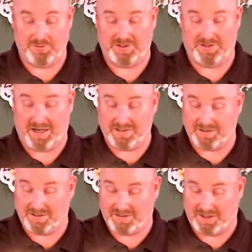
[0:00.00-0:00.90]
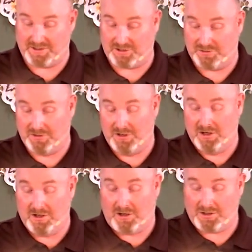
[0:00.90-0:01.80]
dazzling statue,
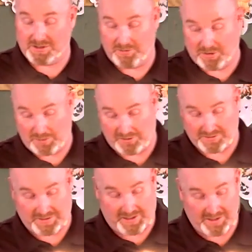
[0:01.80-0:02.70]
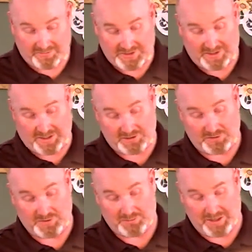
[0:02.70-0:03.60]
awesome in appearance. The head of the
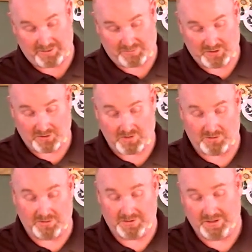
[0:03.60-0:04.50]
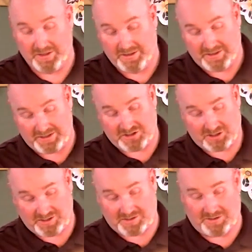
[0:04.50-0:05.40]
statue was made of pure gold, its
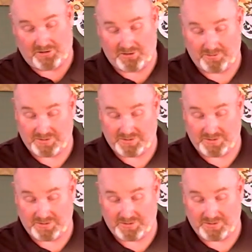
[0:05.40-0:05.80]
chest and arms